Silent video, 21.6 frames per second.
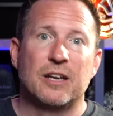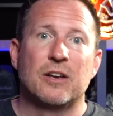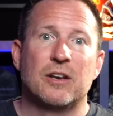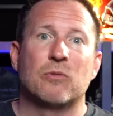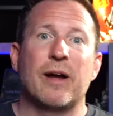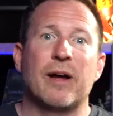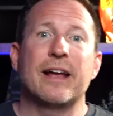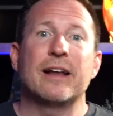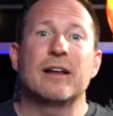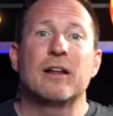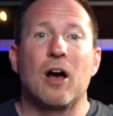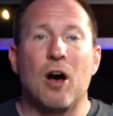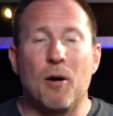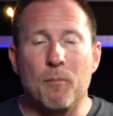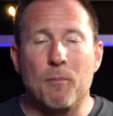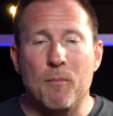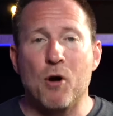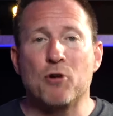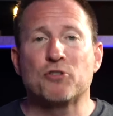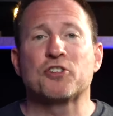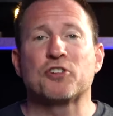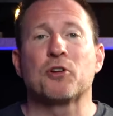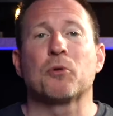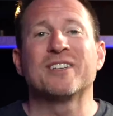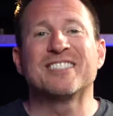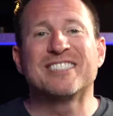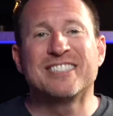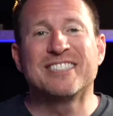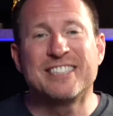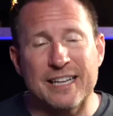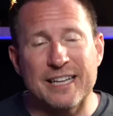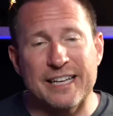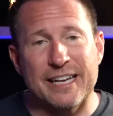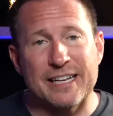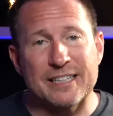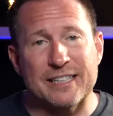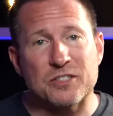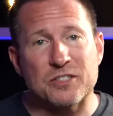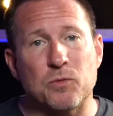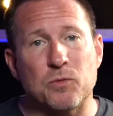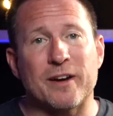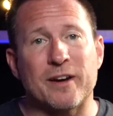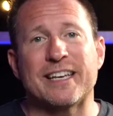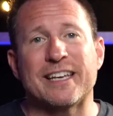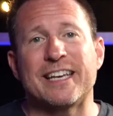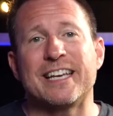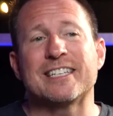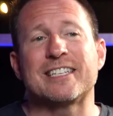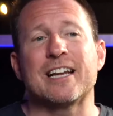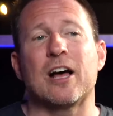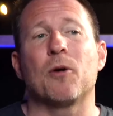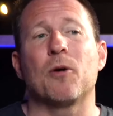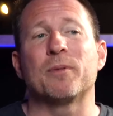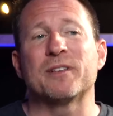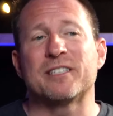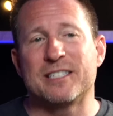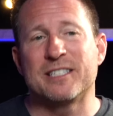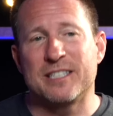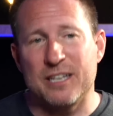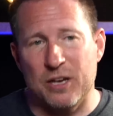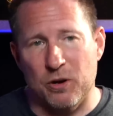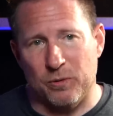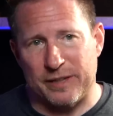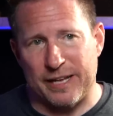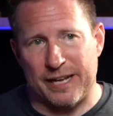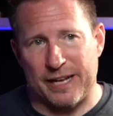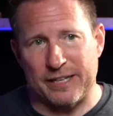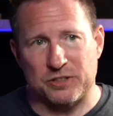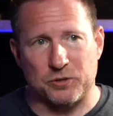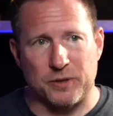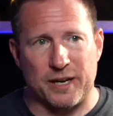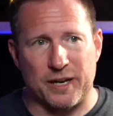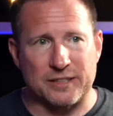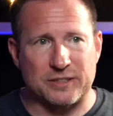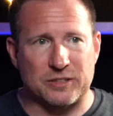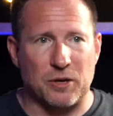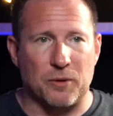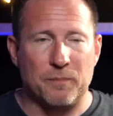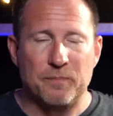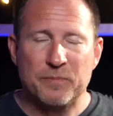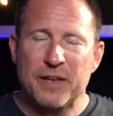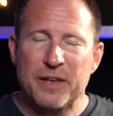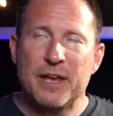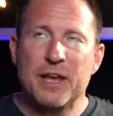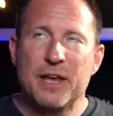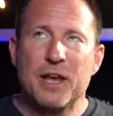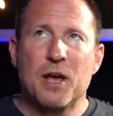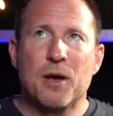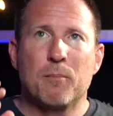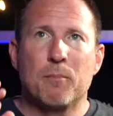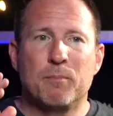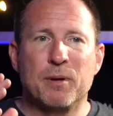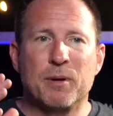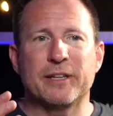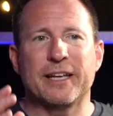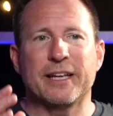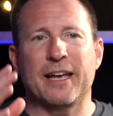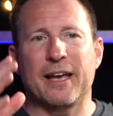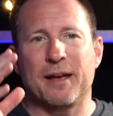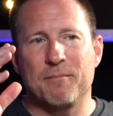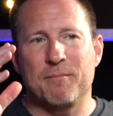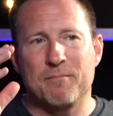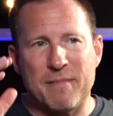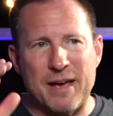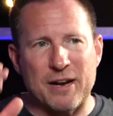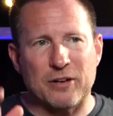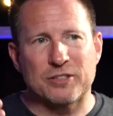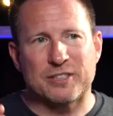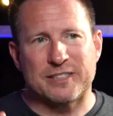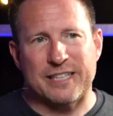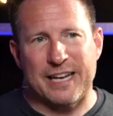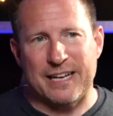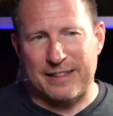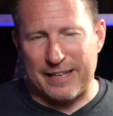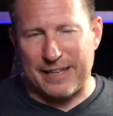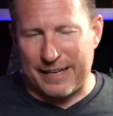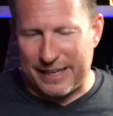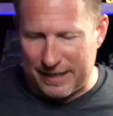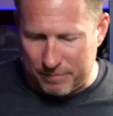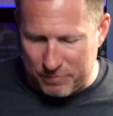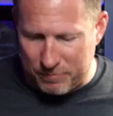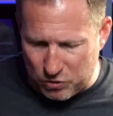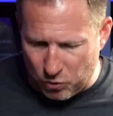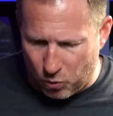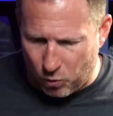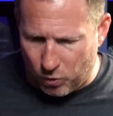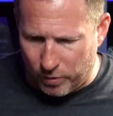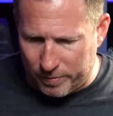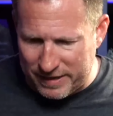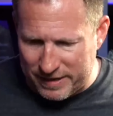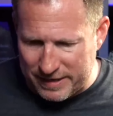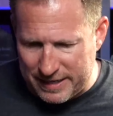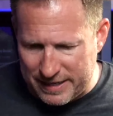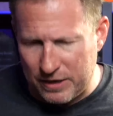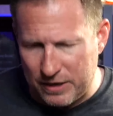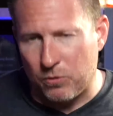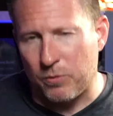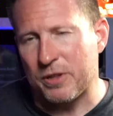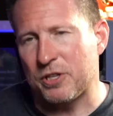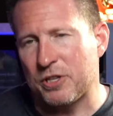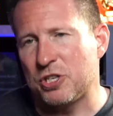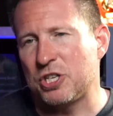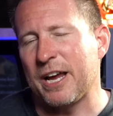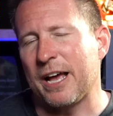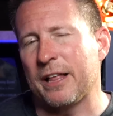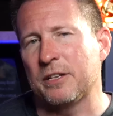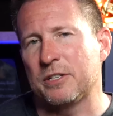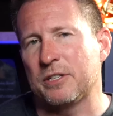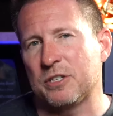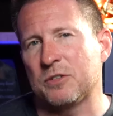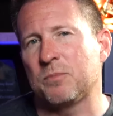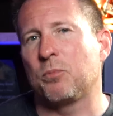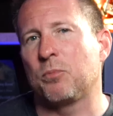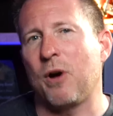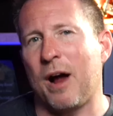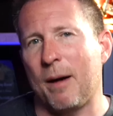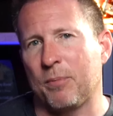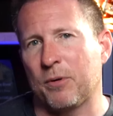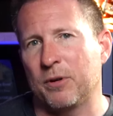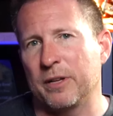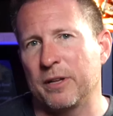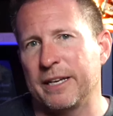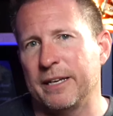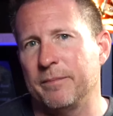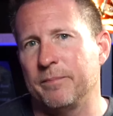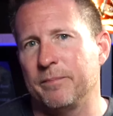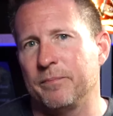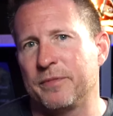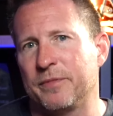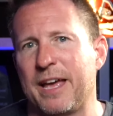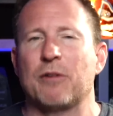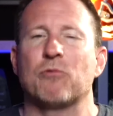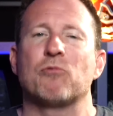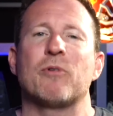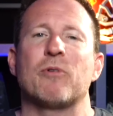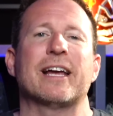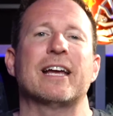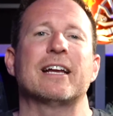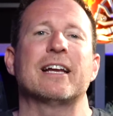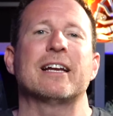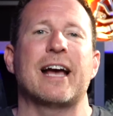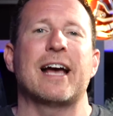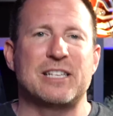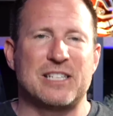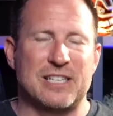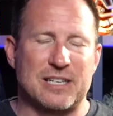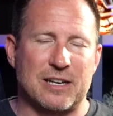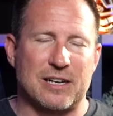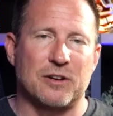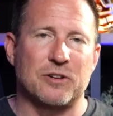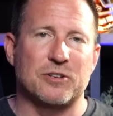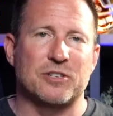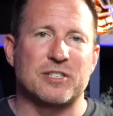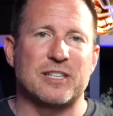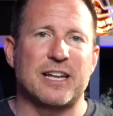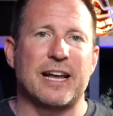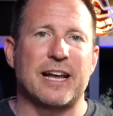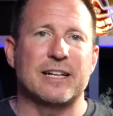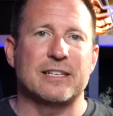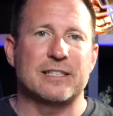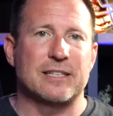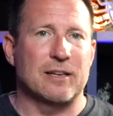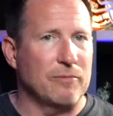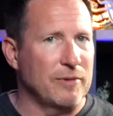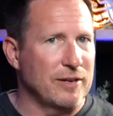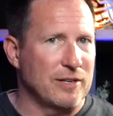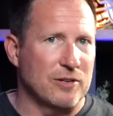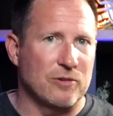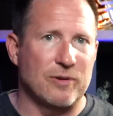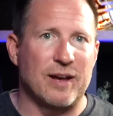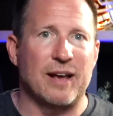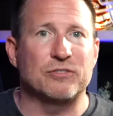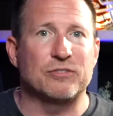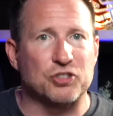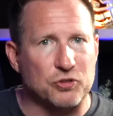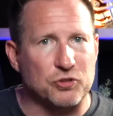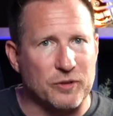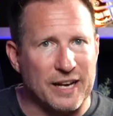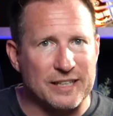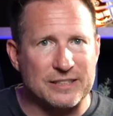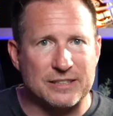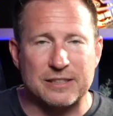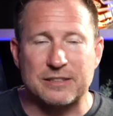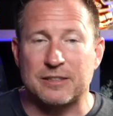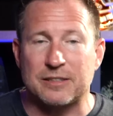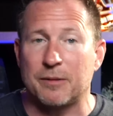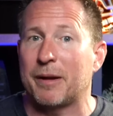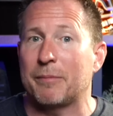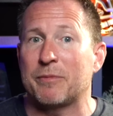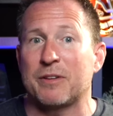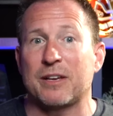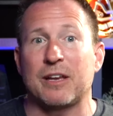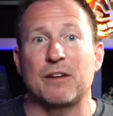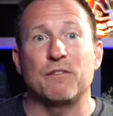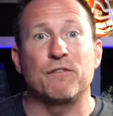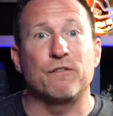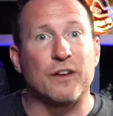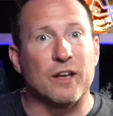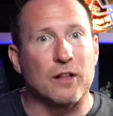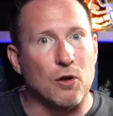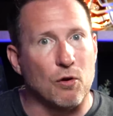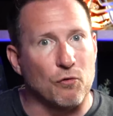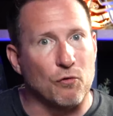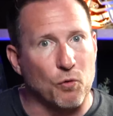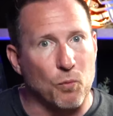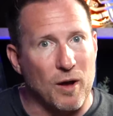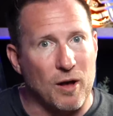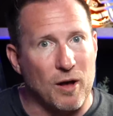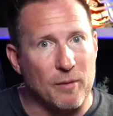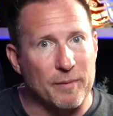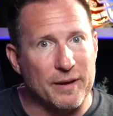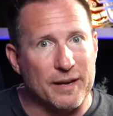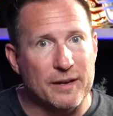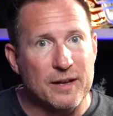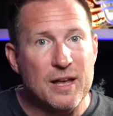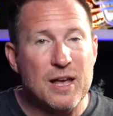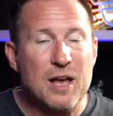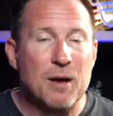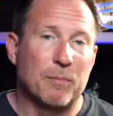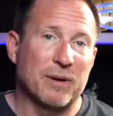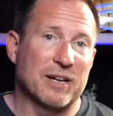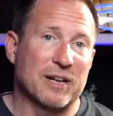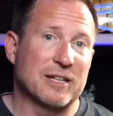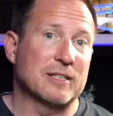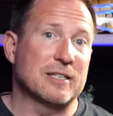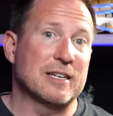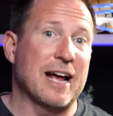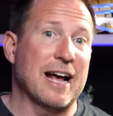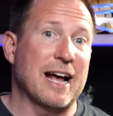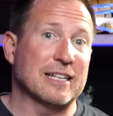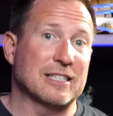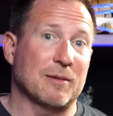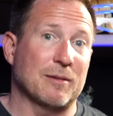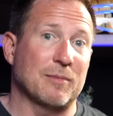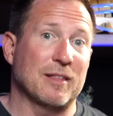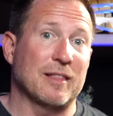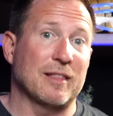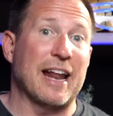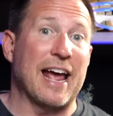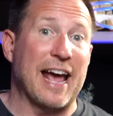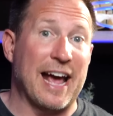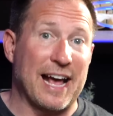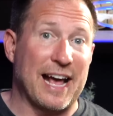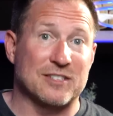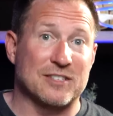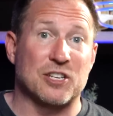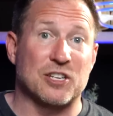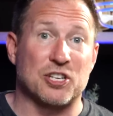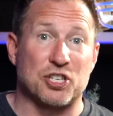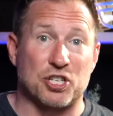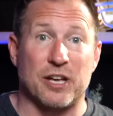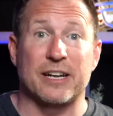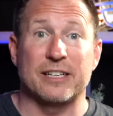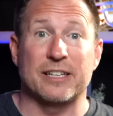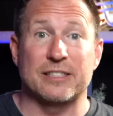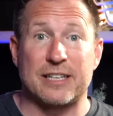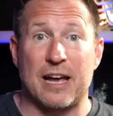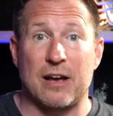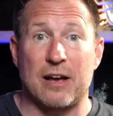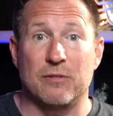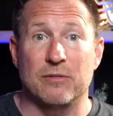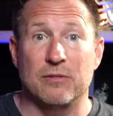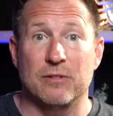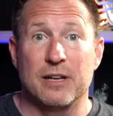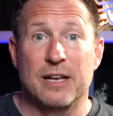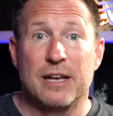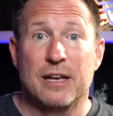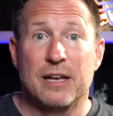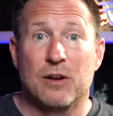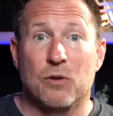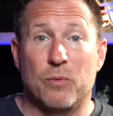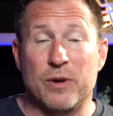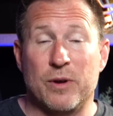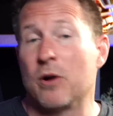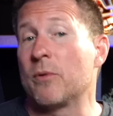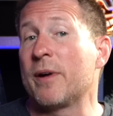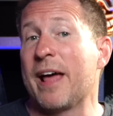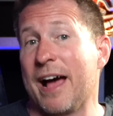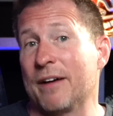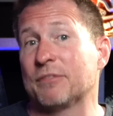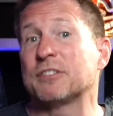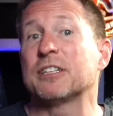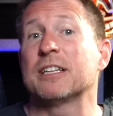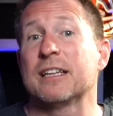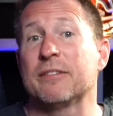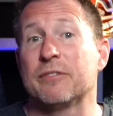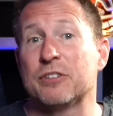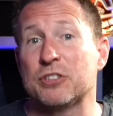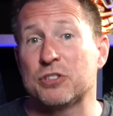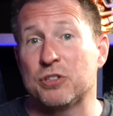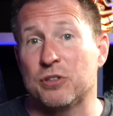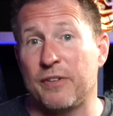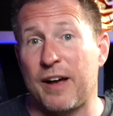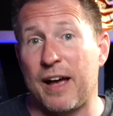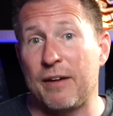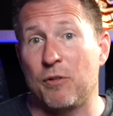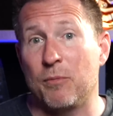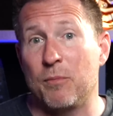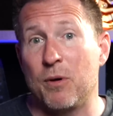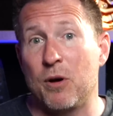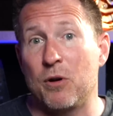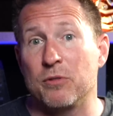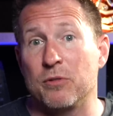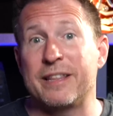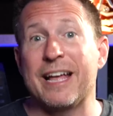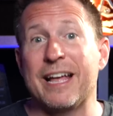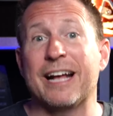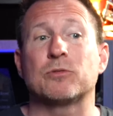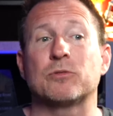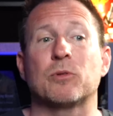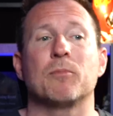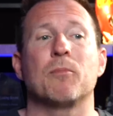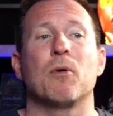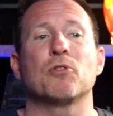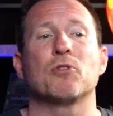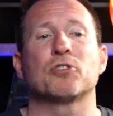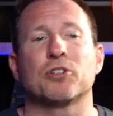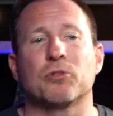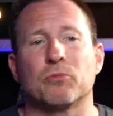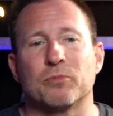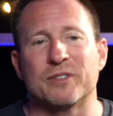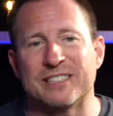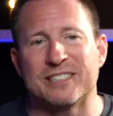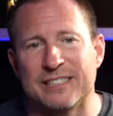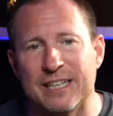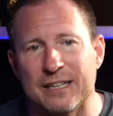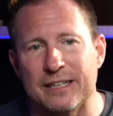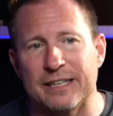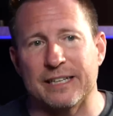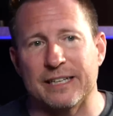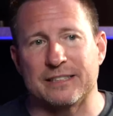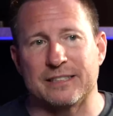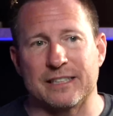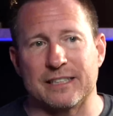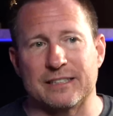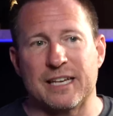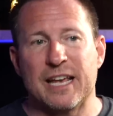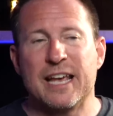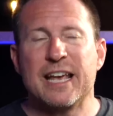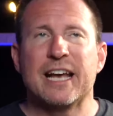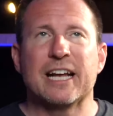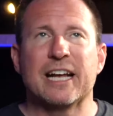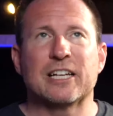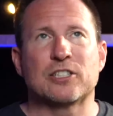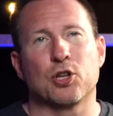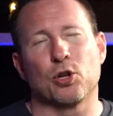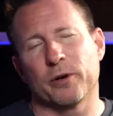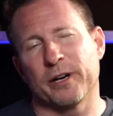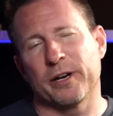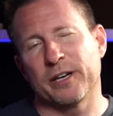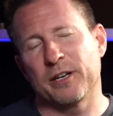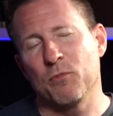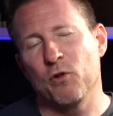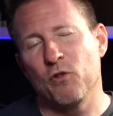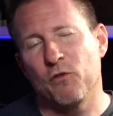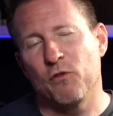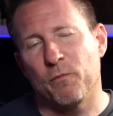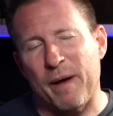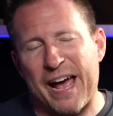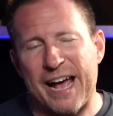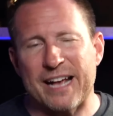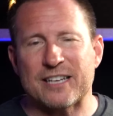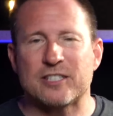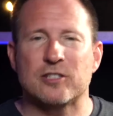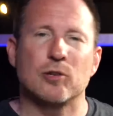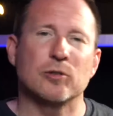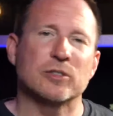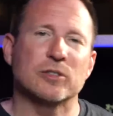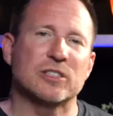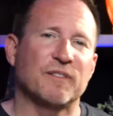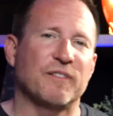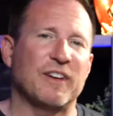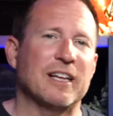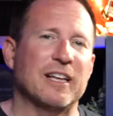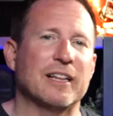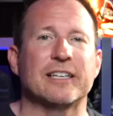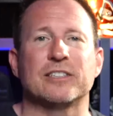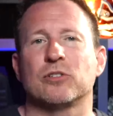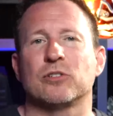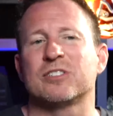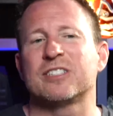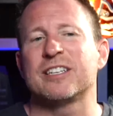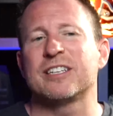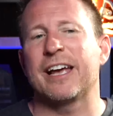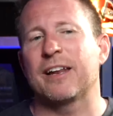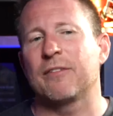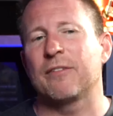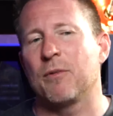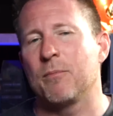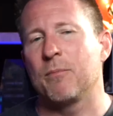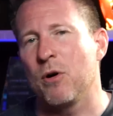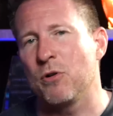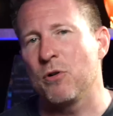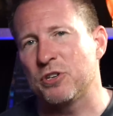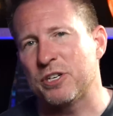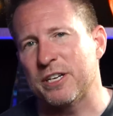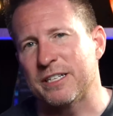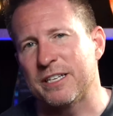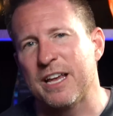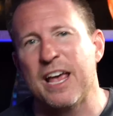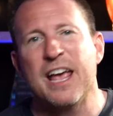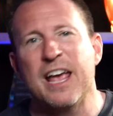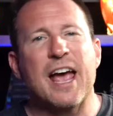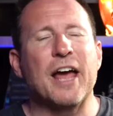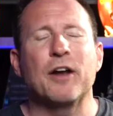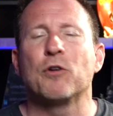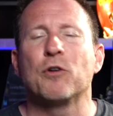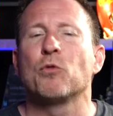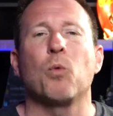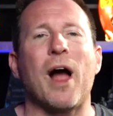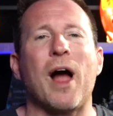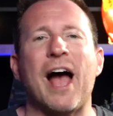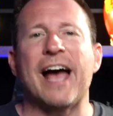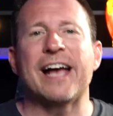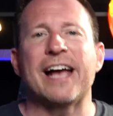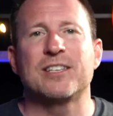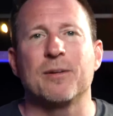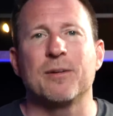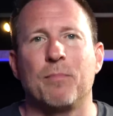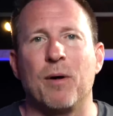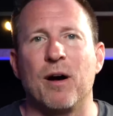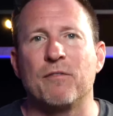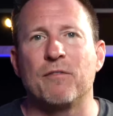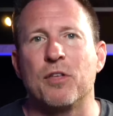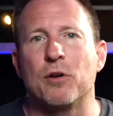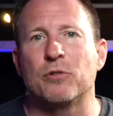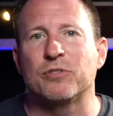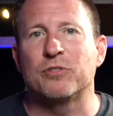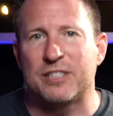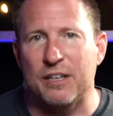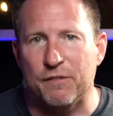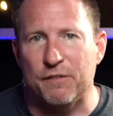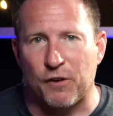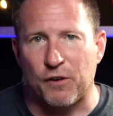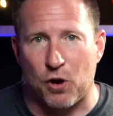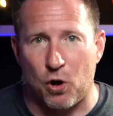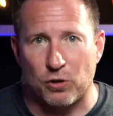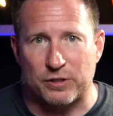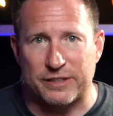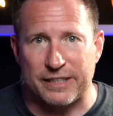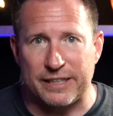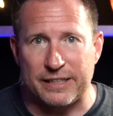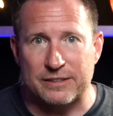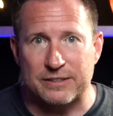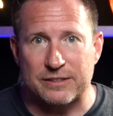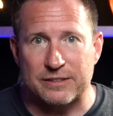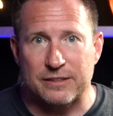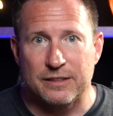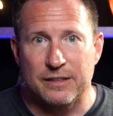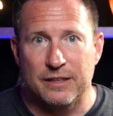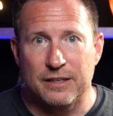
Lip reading: Right? Emotional resilience of the keys to help us deal with that stress. So building a mental state that can absorb and deal with challenges properly, that recognizes and understands that we do have stress and sometimes it can feel overwhelming, but it's not something that has to shut us down. We don't have to live in survival mode. That's what emotional resilience is. It's learning to move past those feelings, those negative emotions, and rise above those difficulties.